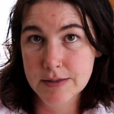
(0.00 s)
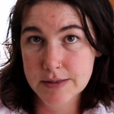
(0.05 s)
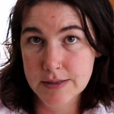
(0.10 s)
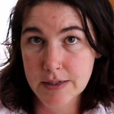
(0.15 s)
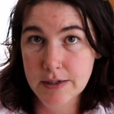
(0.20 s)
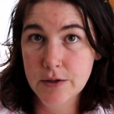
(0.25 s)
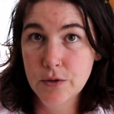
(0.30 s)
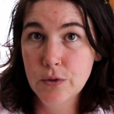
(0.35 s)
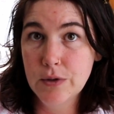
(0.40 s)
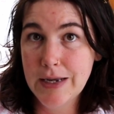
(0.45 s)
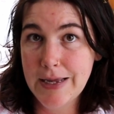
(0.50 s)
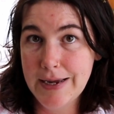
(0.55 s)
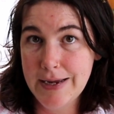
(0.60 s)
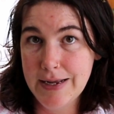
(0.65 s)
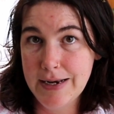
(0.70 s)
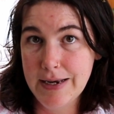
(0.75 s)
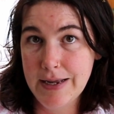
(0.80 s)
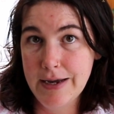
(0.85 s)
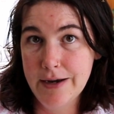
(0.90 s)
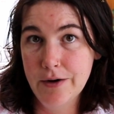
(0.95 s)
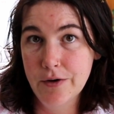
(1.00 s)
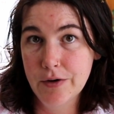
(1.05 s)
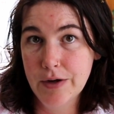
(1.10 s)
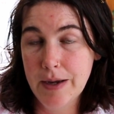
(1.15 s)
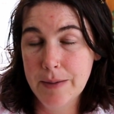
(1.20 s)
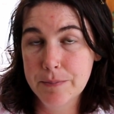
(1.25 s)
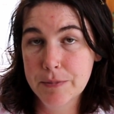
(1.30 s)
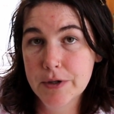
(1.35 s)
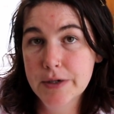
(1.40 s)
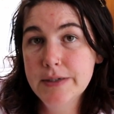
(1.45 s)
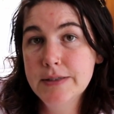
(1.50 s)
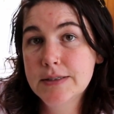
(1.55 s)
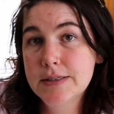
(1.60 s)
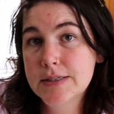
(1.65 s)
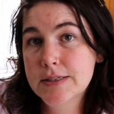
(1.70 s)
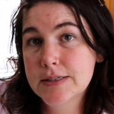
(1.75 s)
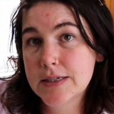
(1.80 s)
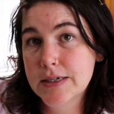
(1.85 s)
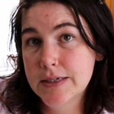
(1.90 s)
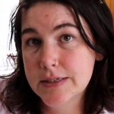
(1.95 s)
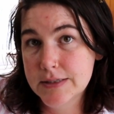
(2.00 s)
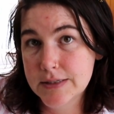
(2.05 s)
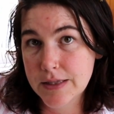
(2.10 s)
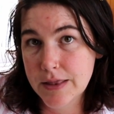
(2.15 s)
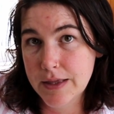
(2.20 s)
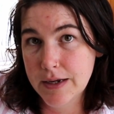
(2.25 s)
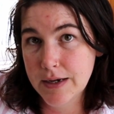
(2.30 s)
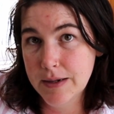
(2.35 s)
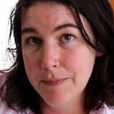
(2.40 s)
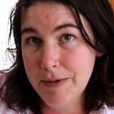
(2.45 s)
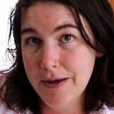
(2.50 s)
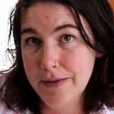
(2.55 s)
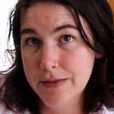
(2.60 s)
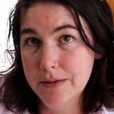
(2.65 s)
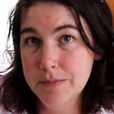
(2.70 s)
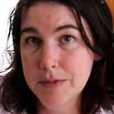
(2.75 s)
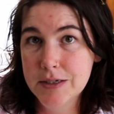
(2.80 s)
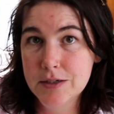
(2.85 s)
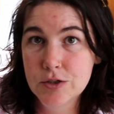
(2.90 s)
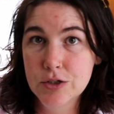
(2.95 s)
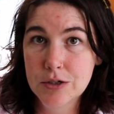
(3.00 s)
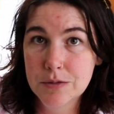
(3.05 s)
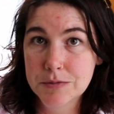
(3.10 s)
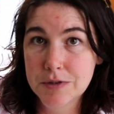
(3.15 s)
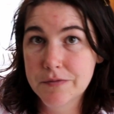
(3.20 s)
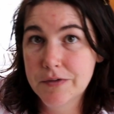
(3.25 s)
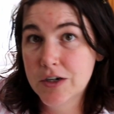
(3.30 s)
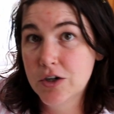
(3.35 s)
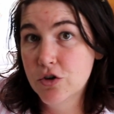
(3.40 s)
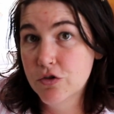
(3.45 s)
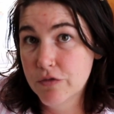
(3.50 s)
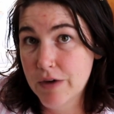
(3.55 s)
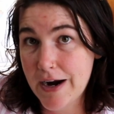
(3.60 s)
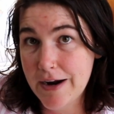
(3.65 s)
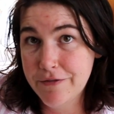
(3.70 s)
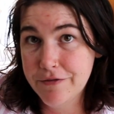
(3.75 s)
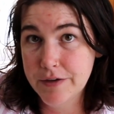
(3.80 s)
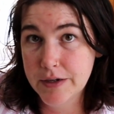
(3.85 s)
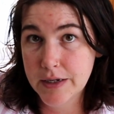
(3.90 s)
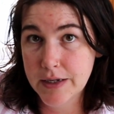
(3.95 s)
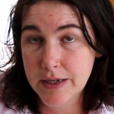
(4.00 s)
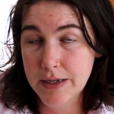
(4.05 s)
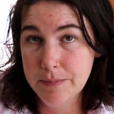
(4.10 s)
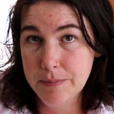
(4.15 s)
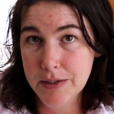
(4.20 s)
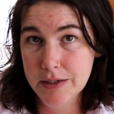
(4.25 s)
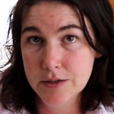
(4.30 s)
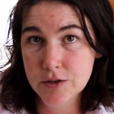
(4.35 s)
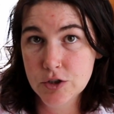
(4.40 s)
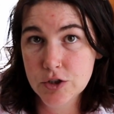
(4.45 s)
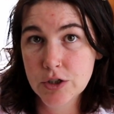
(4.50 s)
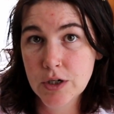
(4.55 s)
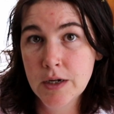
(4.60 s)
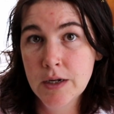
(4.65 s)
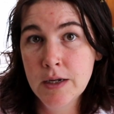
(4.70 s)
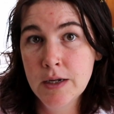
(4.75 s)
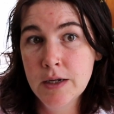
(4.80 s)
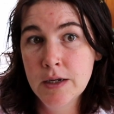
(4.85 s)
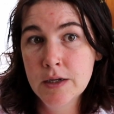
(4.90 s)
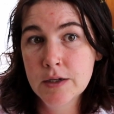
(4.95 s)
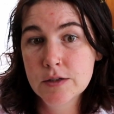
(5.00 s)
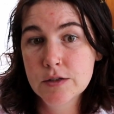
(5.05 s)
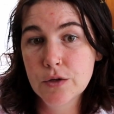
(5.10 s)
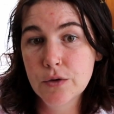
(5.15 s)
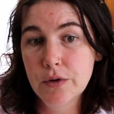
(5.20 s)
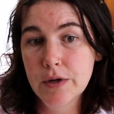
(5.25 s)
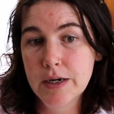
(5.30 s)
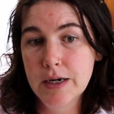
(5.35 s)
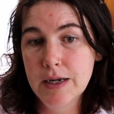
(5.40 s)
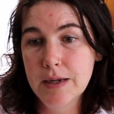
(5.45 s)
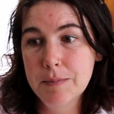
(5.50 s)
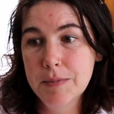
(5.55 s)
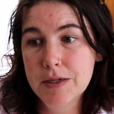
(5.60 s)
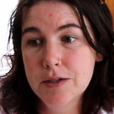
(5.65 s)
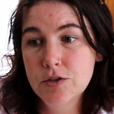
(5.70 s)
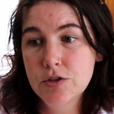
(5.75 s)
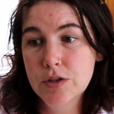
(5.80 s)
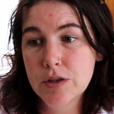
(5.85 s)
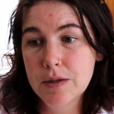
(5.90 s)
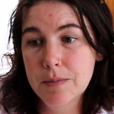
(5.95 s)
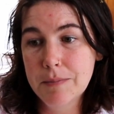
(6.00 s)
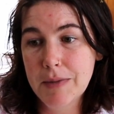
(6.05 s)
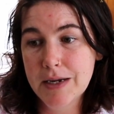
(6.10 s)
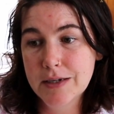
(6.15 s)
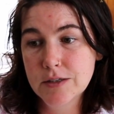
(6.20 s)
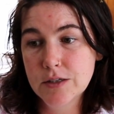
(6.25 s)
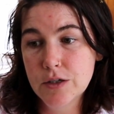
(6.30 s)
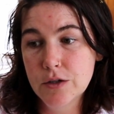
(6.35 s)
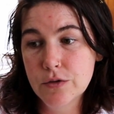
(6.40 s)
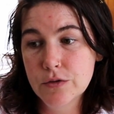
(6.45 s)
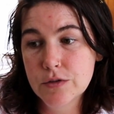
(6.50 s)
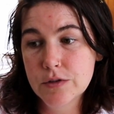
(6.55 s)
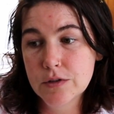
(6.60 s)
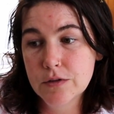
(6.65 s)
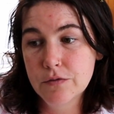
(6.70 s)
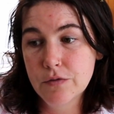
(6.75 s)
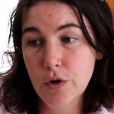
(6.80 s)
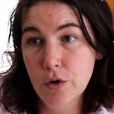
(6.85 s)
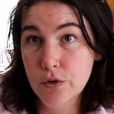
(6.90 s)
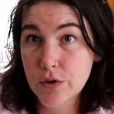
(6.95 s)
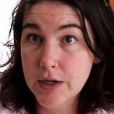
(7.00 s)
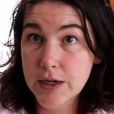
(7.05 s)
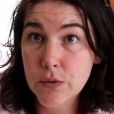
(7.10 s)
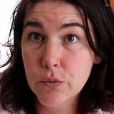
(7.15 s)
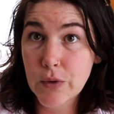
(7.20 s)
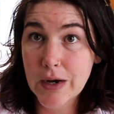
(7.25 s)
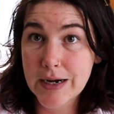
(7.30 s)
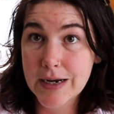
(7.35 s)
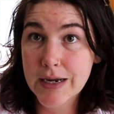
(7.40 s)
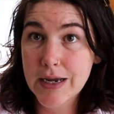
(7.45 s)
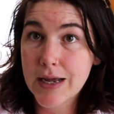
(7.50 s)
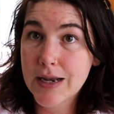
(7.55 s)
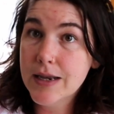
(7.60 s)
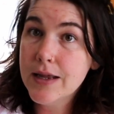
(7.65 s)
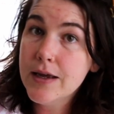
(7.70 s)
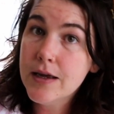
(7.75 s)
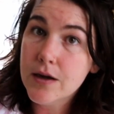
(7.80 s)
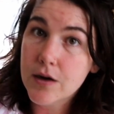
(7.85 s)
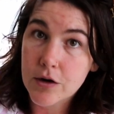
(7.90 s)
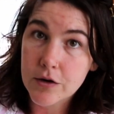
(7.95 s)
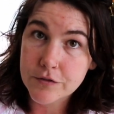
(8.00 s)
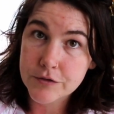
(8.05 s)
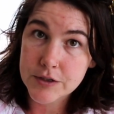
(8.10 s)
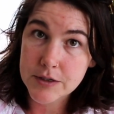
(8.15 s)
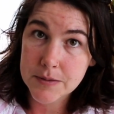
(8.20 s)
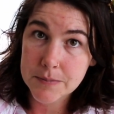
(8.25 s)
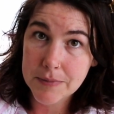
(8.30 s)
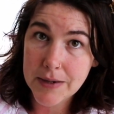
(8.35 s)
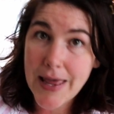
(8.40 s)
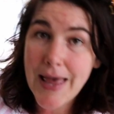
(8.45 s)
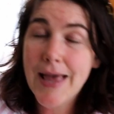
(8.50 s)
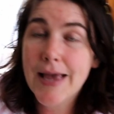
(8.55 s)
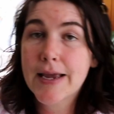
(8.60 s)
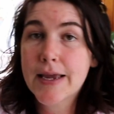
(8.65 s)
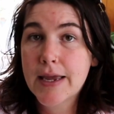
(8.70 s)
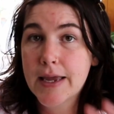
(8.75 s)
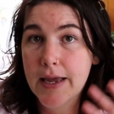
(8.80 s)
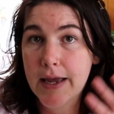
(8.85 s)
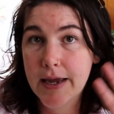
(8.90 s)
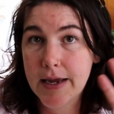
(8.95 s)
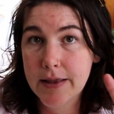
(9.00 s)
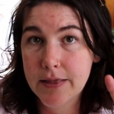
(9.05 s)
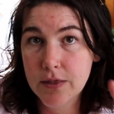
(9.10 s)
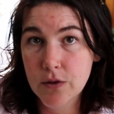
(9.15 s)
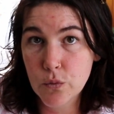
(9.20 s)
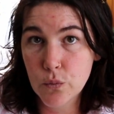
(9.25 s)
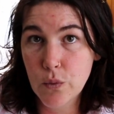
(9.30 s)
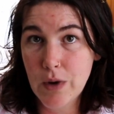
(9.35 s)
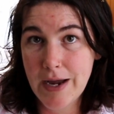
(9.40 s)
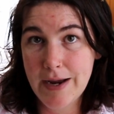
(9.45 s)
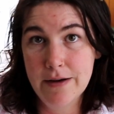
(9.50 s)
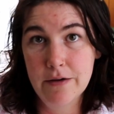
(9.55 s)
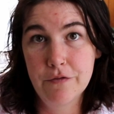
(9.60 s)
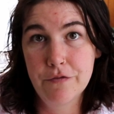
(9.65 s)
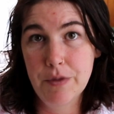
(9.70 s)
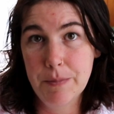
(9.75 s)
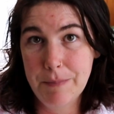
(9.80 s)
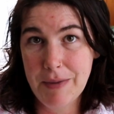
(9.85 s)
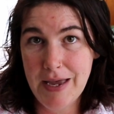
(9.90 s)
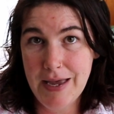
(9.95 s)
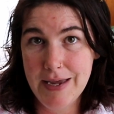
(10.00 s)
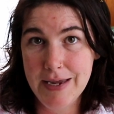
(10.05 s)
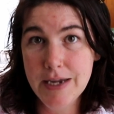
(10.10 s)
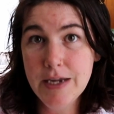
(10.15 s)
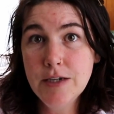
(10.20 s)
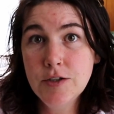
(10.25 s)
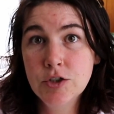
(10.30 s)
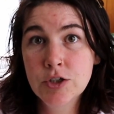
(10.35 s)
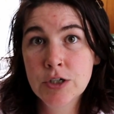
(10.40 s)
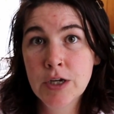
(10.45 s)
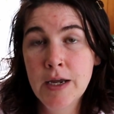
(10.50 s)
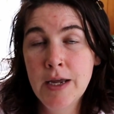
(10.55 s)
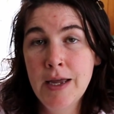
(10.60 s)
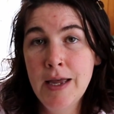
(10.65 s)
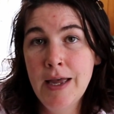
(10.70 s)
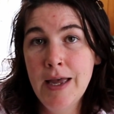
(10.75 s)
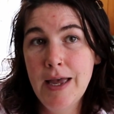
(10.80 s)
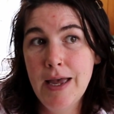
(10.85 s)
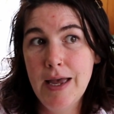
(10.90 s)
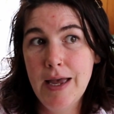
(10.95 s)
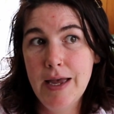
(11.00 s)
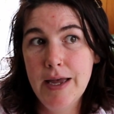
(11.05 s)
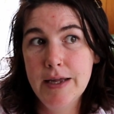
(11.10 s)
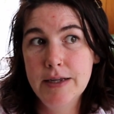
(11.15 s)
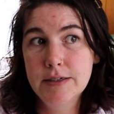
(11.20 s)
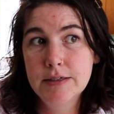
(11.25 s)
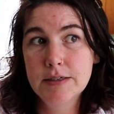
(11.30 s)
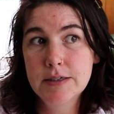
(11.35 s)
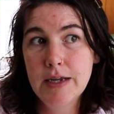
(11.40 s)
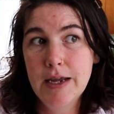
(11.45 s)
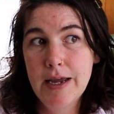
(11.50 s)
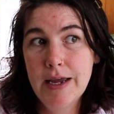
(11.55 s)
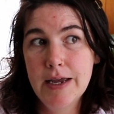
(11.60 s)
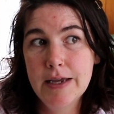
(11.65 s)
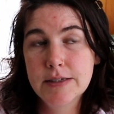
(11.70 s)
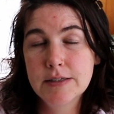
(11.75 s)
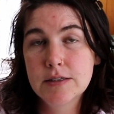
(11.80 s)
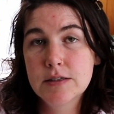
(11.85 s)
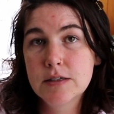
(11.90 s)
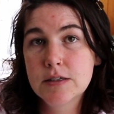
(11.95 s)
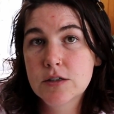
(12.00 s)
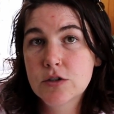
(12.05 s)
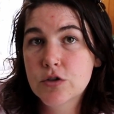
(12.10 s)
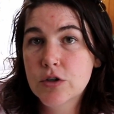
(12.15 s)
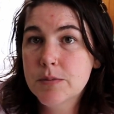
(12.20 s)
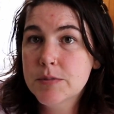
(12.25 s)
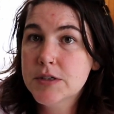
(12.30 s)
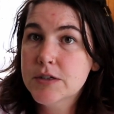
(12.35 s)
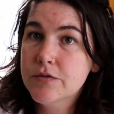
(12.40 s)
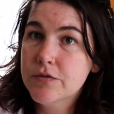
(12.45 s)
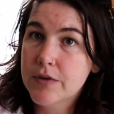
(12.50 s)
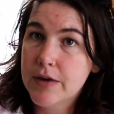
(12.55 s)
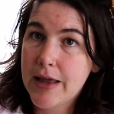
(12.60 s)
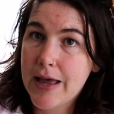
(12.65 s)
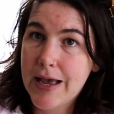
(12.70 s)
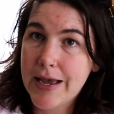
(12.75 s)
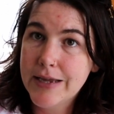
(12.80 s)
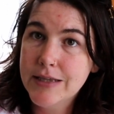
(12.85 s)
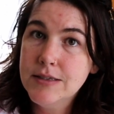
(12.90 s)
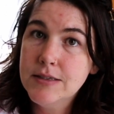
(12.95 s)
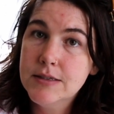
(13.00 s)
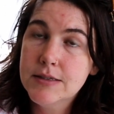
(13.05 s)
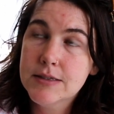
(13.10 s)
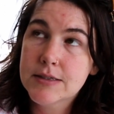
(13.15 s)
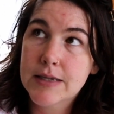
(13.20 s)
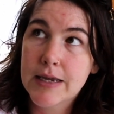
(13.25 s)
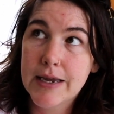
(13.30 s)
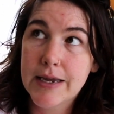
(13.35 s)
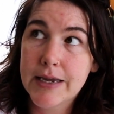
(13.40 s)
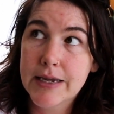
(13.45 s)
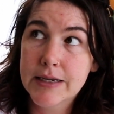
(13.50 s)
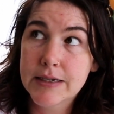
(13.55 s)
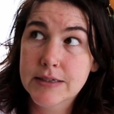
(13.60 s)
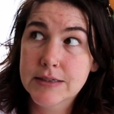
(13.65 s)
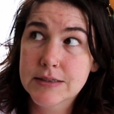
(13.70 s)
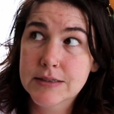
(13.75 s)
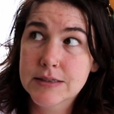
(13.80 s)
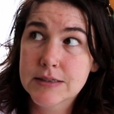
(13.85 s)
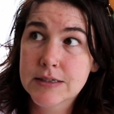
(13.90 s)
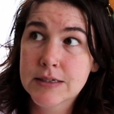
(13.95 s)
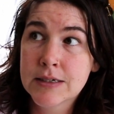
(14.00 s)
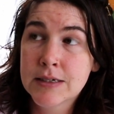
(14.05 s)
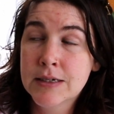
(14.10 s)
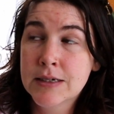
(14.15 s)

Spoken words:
single layer linocut prints is to think about them in terms of a graphic image. So an image that makes use of only one color, often black, and the white of the page, and has descriptive lines and